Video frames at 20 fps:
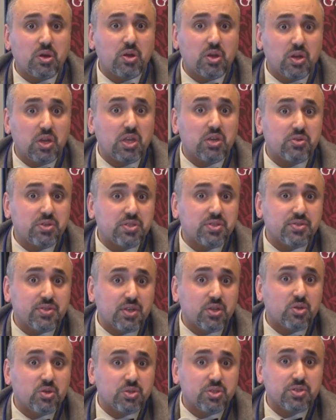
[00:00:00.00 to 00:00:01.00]
an increase in
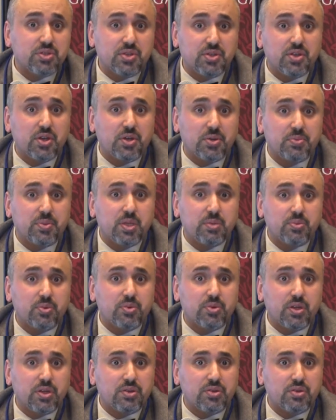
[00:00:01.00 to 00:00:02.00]
psychosis in young
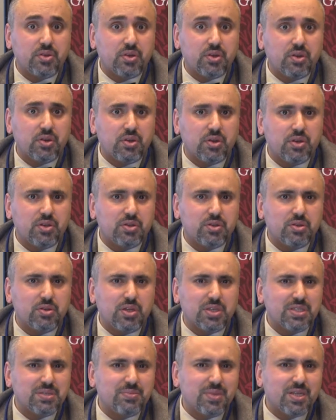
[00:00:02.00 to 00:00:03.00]
people that
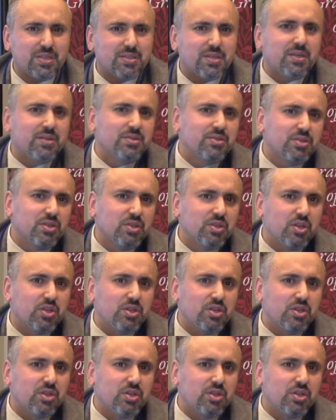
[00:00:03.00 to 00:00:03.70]
doesn't make sense.